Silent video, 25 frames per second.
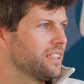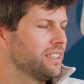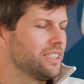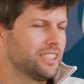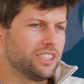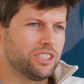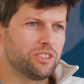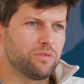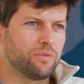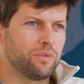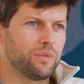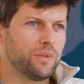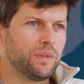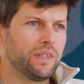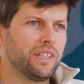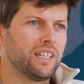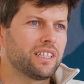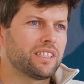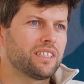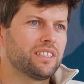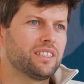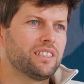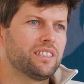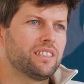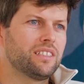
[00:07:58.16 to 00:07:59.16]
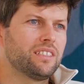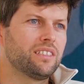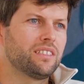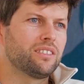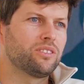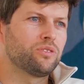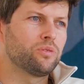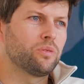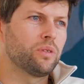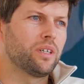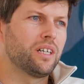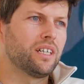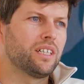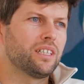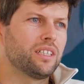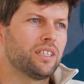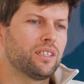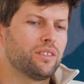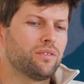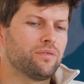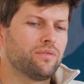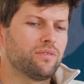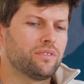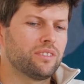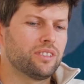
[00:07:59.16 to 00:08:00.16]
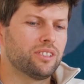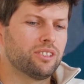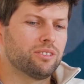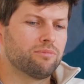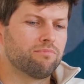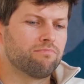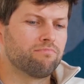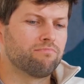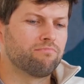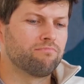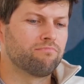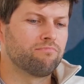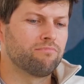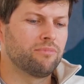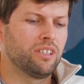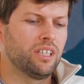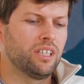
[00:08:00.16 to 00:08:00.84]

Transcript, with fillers: So we were lucky to have um,